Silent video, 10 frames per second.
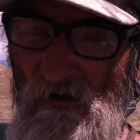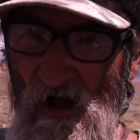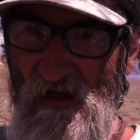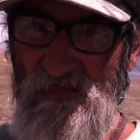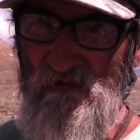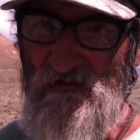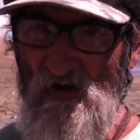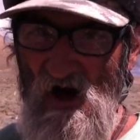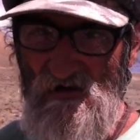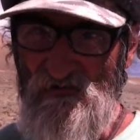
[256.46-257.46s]
right, at the
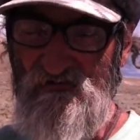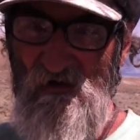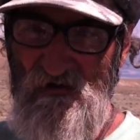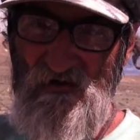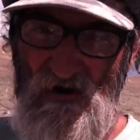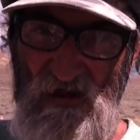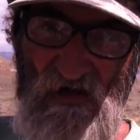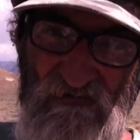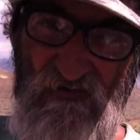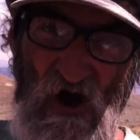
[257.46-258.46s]
McDonald's, spending our
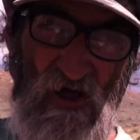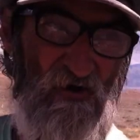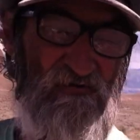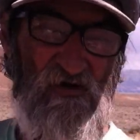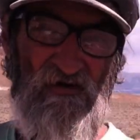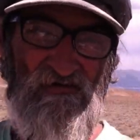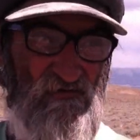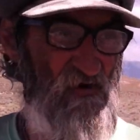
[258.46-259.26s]
last dollar drinking,